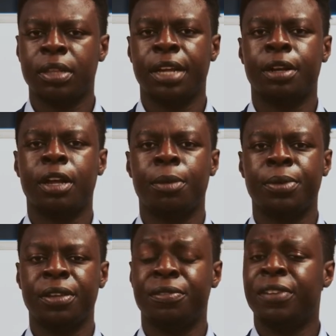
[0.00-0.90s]
that your
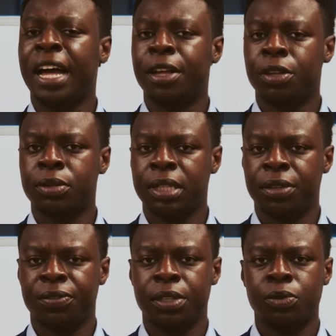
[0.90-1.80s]
company values
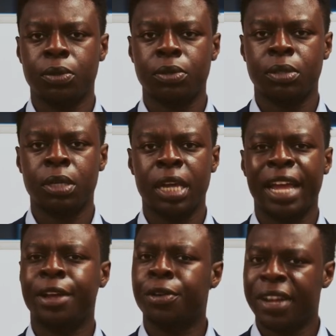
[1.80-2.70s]
individuals
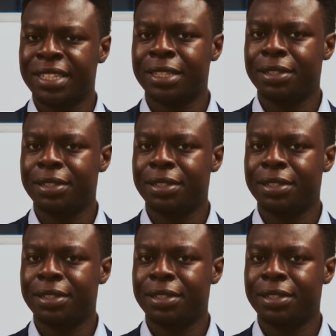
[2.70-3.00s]
and creates